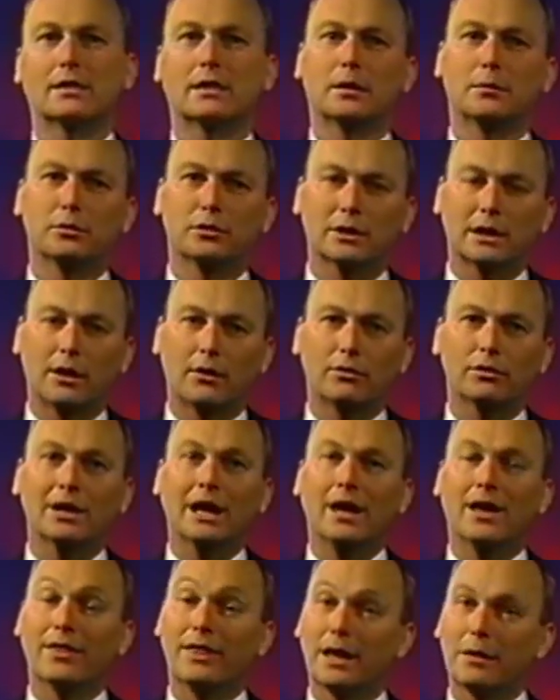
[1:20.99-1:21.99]
themselves
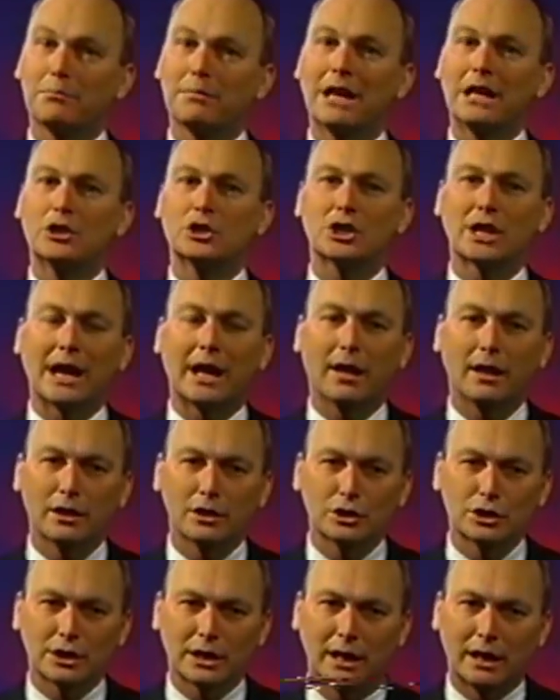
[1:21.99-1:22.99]
that may
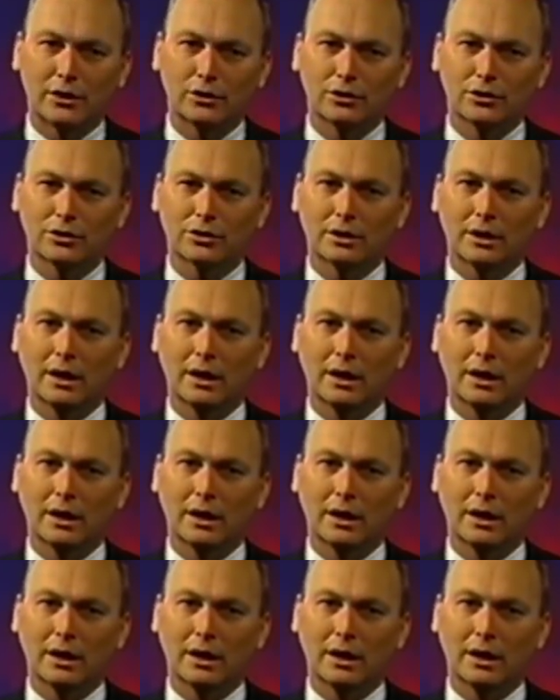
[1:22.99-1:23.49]
challenge us.